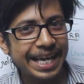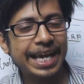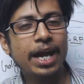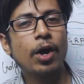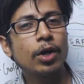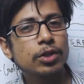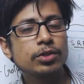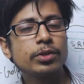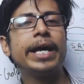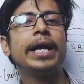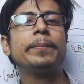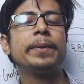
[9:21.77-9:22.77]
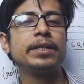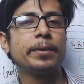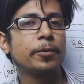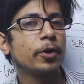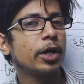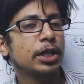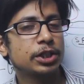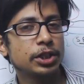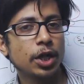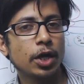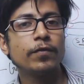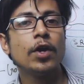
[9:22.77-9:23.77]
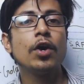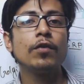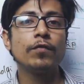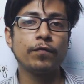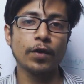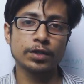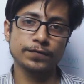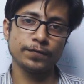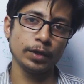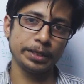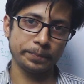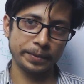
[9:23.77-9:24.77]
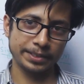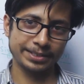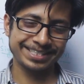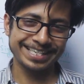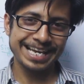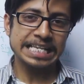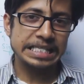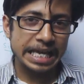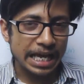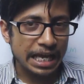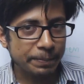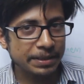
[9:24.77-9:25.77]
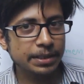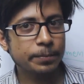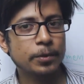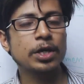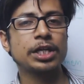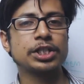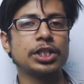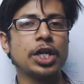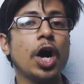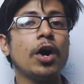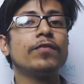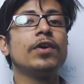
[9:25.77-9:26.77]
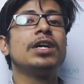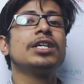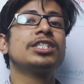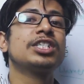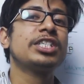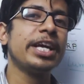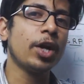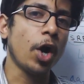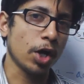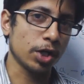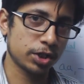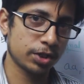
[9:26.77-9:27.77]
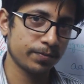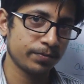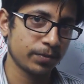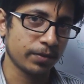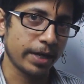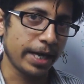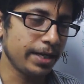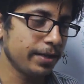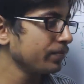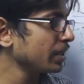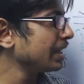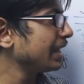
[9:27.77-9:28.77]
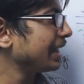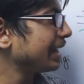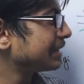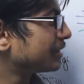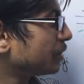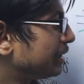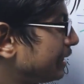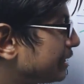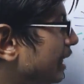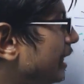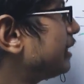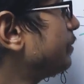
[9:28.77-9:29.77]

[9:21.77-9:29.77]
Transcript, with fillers: they also help in the production of phospholipids they help in the production of sterols right so these